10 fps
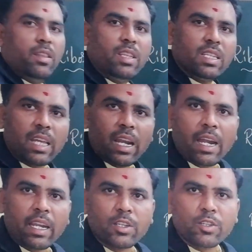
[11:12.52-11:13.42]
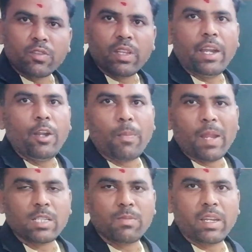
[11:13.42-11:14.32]
these are attached to the
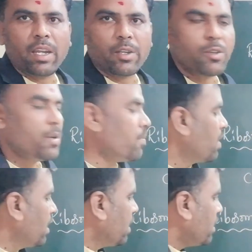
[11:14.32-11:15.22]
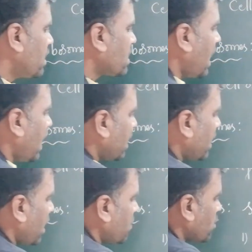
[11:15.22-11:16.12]
endoplasmic reticulum. Then scattered
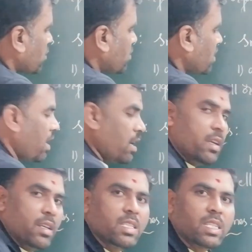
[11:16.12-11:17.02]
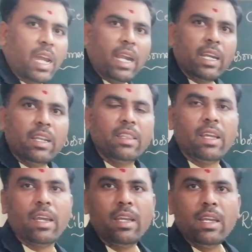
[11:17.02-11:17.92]
ribosomes are scattered in
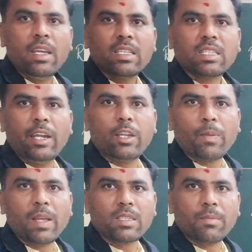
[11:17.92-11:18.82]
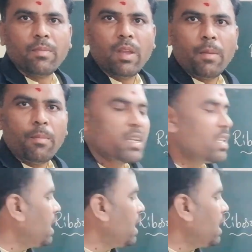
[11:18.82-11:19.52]
the cytoplasm. But the